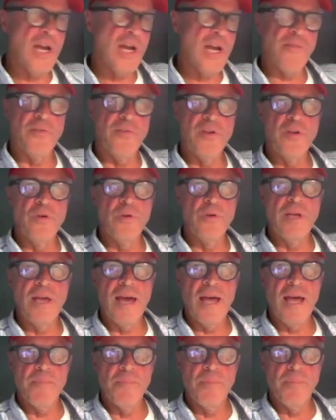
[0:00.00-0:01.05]
check for you
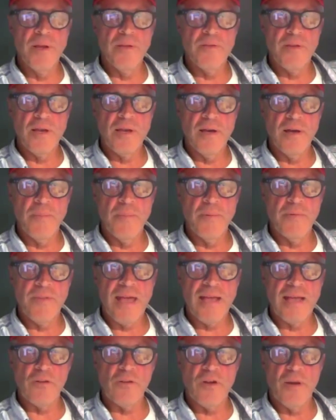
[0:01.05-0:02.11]
yet, but
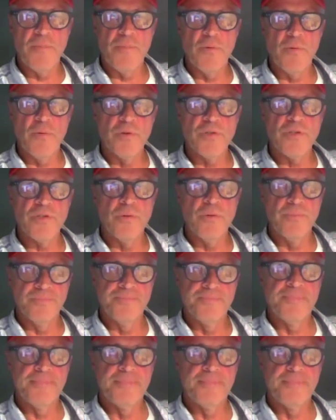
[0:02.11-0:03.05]
that'll come here real soon.